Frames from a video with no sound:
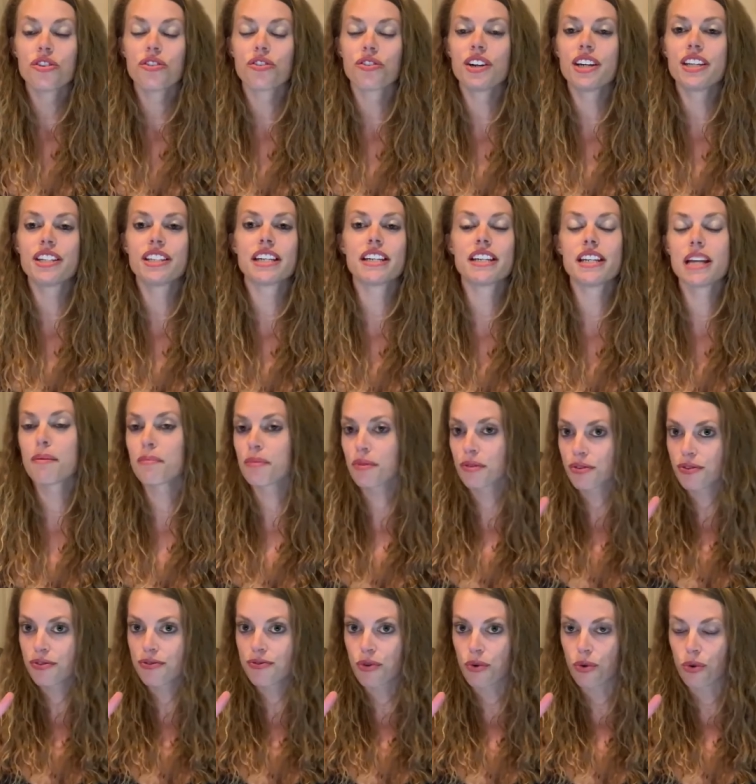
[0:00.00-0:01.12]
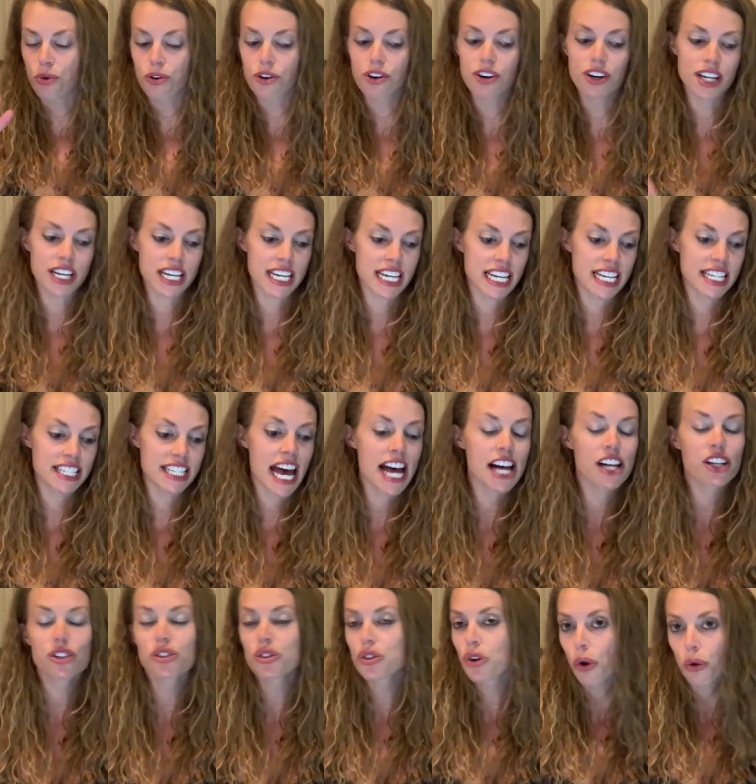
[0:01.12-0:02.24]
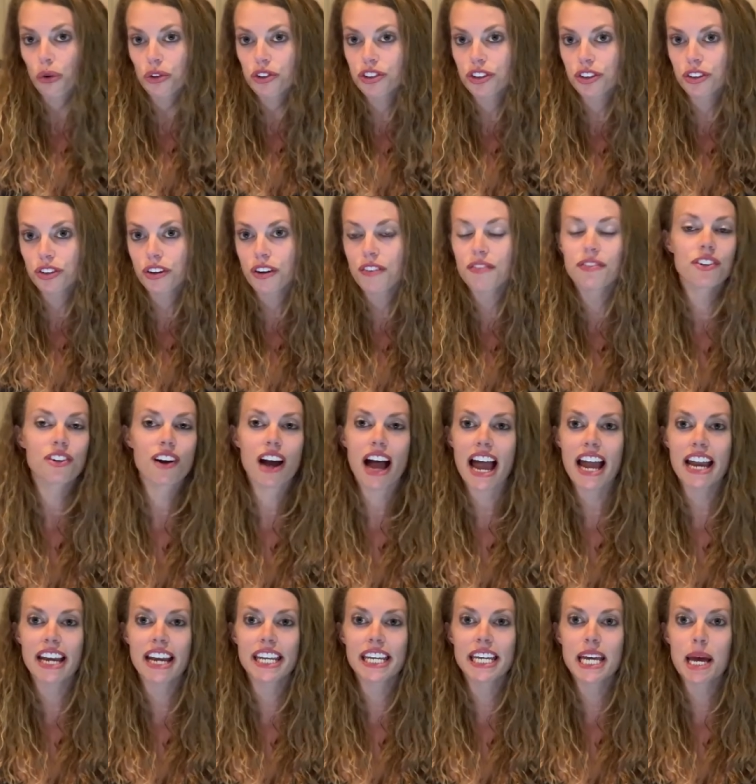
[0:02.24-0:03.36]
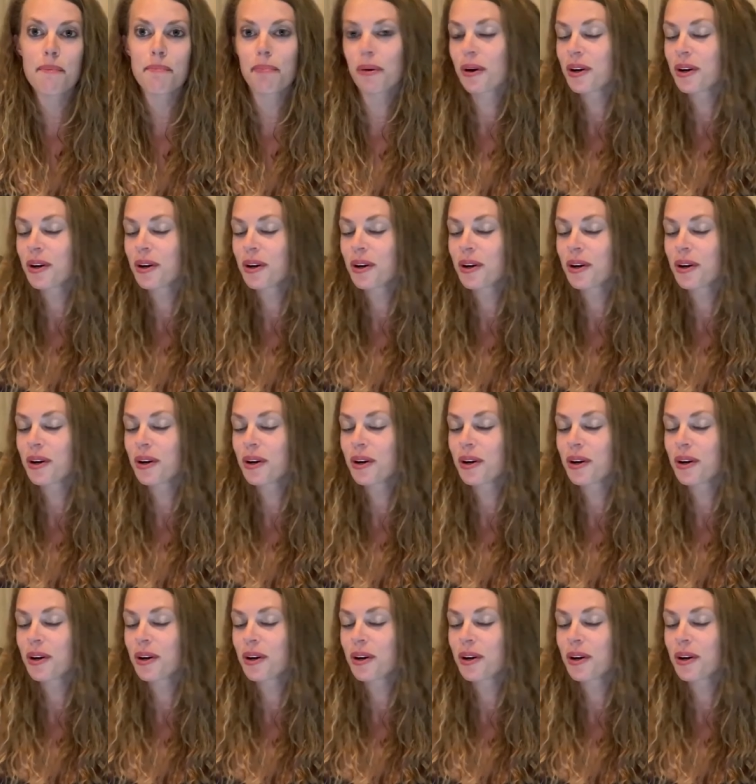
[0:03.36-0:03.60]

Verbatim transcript: Reason number 4 is culture, variety, and